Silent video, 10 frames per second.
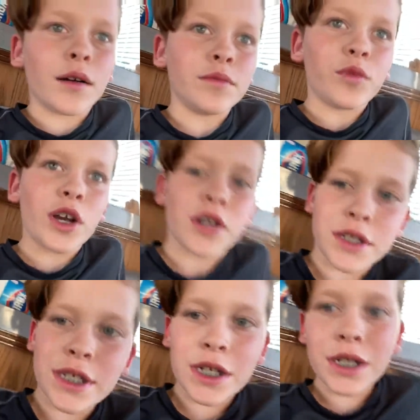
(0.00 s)
We're
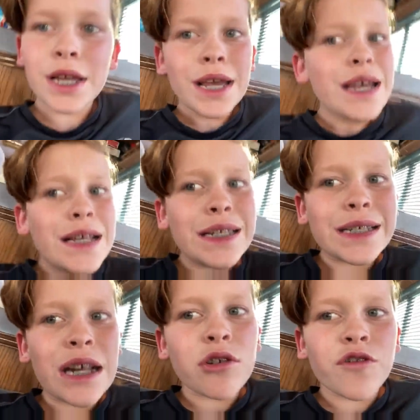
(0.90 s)
still 6
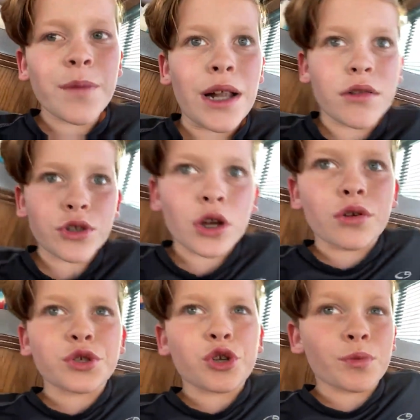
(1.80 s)
hours from
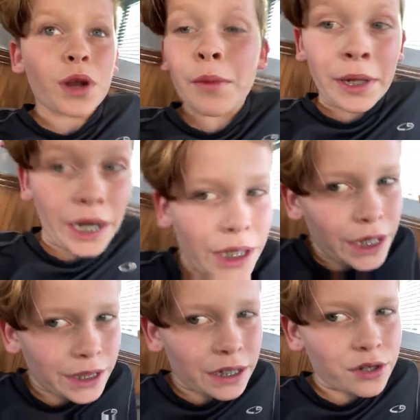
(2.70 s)
Yellowstone, so we're probably not gonna
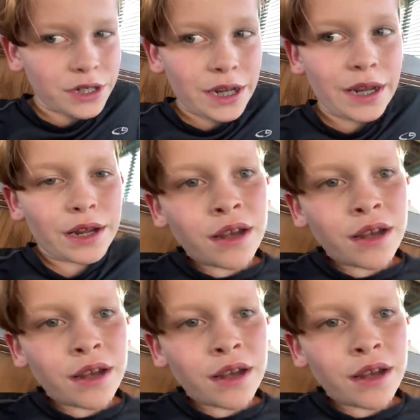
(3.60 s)
get there today.